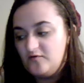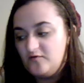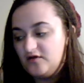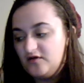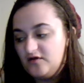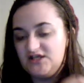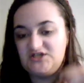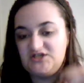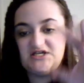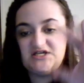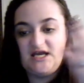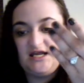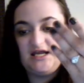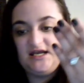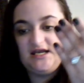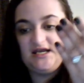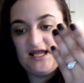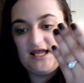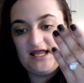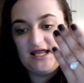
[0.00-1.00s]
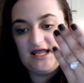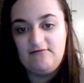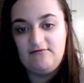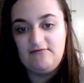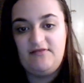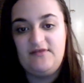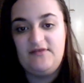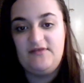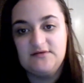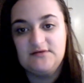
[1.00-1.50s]
really shiny and
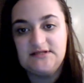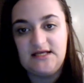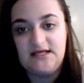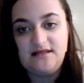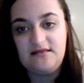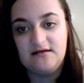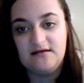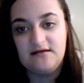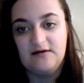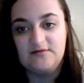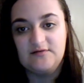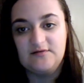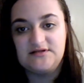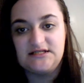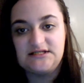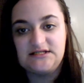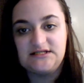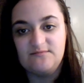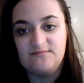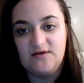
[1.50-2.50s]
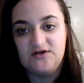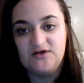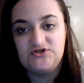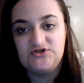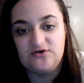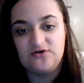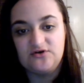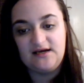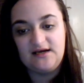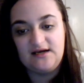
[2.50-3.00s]
everything was on there it wasn't smudged or